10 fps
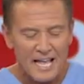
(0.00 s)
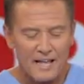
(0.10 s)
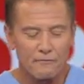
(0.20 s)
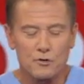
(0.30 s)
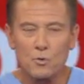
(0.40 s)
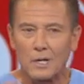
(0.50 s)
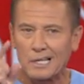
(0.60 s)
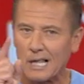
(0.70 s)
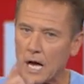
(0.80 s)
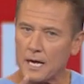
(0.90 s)
If you
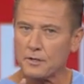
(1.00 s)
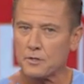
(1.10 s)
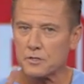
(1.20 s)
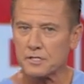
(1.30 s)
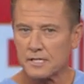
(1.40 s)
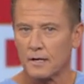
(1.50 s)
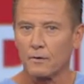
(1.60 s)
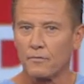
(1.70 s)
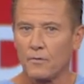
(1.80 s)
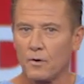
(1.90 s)
align
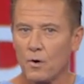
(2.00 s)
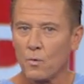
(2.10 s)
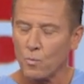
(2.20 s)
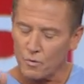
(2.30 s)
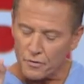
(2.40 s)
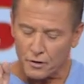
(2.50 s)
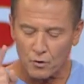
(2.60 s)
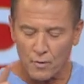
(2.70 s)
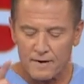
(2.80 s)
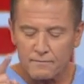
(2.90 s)
yourself with the
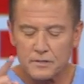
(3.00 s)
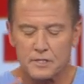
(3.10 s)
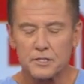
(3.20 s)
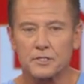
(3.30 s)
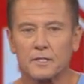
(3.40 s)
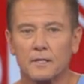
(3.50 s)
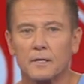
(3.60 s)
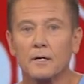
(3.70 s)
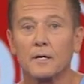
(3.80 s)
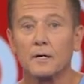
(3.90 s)
great physician,
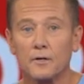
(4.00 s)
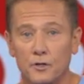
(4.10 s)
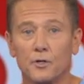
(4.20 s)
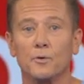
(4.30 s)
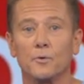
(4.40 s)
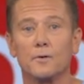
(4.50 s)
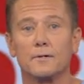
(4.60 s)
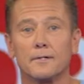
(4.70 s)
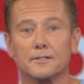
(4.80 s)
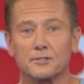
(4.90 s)
you
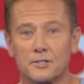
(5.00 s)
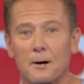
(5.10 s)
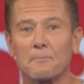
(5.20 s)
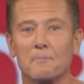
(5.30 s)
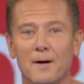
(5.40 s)
can stop the